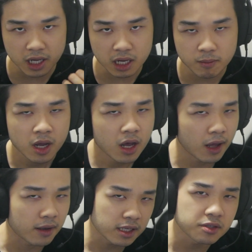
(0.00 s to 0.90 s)
game
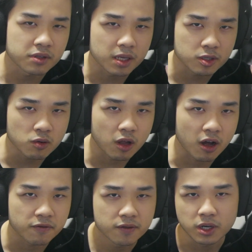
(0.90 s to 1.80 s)
unless their name is
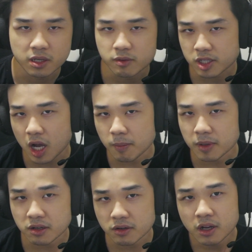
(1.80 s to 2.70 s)
Olaf. When he was a top
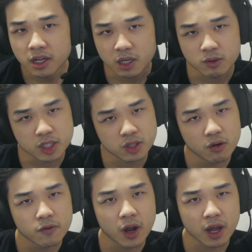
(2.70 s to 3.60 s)
laner, he was
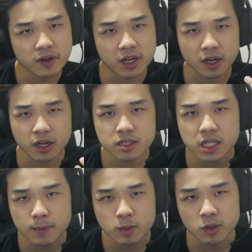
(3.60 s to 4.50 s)
known for having an
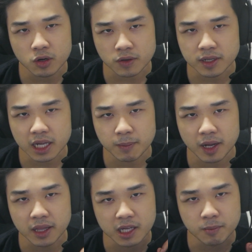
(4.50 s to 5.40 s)
unstoppable early game
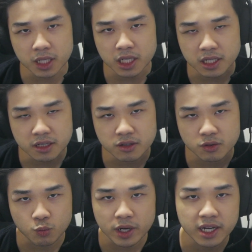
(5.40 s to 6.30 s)
and the ability
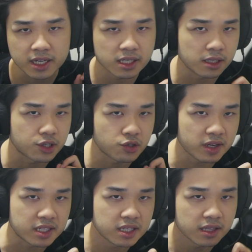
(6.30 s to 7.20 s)
to win extended
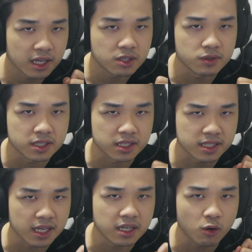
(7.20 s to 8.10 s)
trades thanks to his
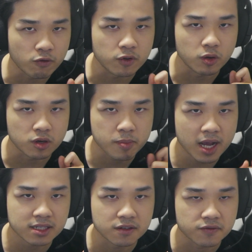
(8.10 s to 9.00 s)
insanely overloaded
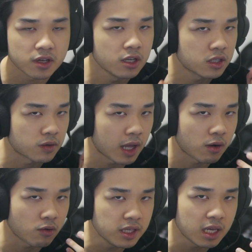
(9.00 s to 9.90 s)
passive, so
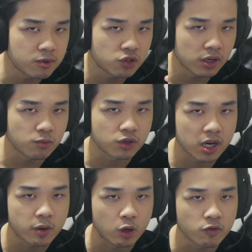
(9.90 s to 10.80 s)
that early game strength will
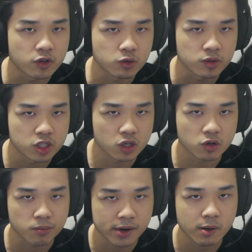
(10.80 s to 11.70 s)
carry over to his
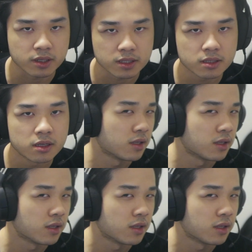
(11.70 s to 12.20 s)
jungle prowess.